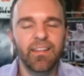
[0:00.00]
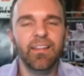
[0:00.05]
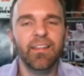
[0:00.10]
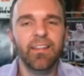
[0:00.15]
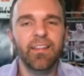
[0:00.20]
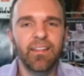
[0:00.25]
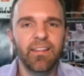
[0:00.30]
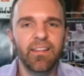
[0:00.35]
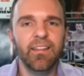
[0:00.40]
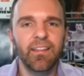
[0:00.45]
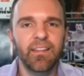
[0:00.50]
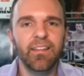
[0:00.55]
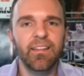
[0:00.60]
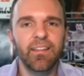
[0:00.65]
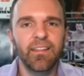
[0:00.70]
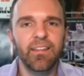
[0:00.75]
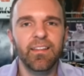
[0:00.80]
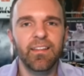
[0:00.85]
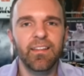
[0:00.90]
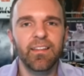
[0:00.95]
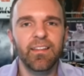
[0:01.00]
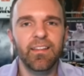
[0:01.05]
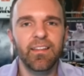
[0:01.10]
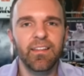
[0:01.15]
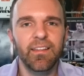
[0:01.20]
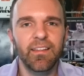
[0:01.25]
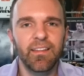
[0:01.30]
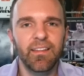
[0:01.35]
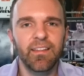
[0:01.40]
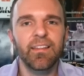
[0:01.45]

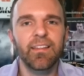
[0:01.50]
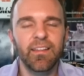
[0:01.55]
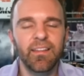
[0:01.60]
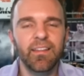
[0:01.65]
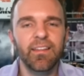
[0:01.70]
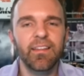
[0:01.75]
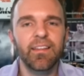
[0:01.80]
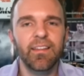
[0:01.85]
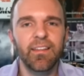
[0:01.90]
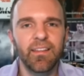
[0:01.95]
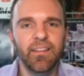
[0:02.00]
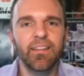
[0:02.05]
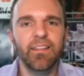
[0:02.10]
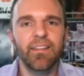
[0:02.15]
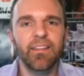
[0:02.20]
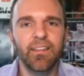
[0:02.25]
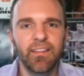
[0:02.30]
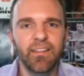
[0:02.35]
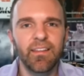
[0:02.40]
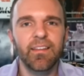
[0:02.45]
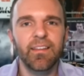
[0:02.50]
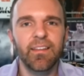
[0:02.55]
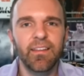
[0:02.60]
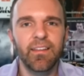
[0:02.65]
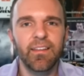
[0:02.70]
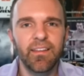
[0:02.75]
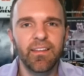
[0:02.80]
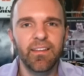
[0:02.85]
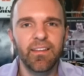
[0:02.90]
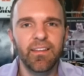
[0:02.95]

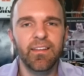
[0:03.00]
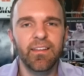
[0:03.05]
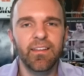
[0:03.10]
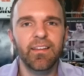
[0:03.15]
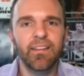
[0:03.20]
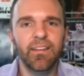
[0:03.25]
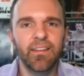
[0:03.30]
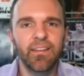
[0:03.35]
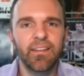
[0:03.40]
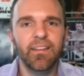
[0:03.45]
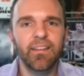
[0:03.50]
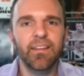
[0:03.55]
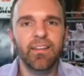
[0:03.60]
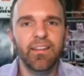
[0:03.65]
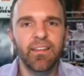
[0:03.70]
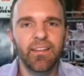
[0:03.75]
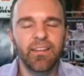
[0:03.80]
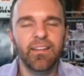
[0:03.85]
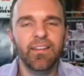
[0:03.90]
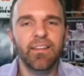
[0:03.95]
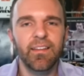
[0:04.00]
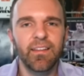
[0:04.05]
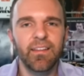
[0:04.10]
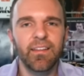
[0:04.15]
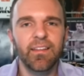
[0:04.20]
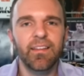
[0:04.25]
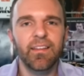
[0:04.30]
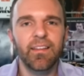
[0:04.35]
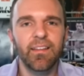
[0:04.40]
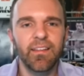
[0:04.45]

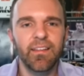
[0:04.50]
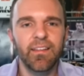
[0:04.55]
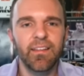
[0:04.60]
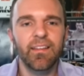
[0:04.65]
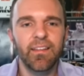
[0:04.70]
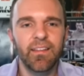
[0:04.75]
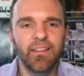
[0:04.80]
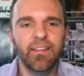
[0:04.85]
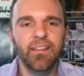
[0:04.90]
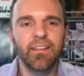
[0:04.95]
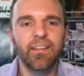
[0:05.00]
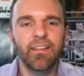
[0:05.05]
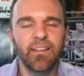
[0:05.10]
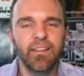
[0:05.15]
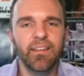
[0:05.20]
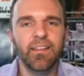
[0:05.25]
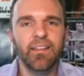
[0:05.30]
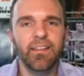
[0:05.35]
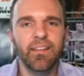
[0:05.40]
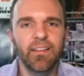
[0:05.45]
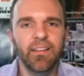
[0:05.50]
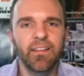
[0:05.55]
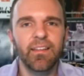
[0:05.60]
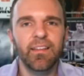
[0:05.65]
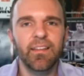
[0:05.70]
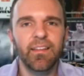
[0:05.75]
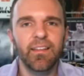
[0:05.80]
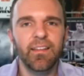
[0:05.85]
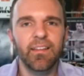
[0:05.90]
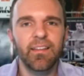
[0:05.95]

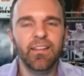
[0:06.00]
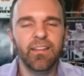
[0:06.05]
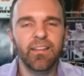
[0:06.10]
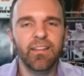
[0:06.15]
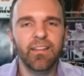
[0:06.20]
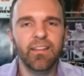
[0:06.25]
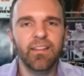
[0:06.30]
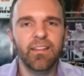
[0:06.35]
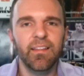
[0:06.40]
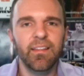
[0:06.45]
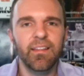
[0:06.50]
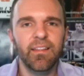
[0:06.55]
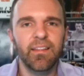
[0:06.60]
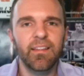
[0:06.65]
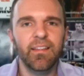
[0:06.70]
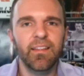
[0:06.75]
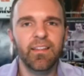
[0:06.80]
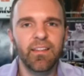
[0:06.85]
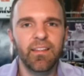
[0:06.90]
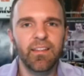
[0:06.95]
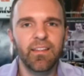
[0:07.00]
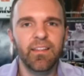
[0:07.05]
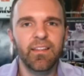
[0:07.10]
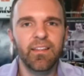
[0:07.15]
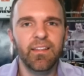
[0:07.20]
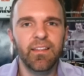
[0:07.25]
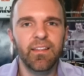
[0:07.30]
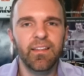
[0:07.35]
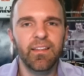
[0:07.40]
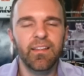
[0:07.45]

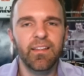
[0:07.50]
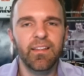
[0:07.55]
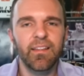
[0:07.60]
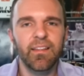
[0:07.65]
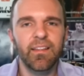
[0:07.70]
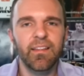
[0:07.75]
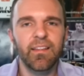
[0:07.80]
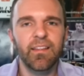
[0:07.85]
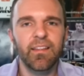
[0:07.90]
The person shown says nothing.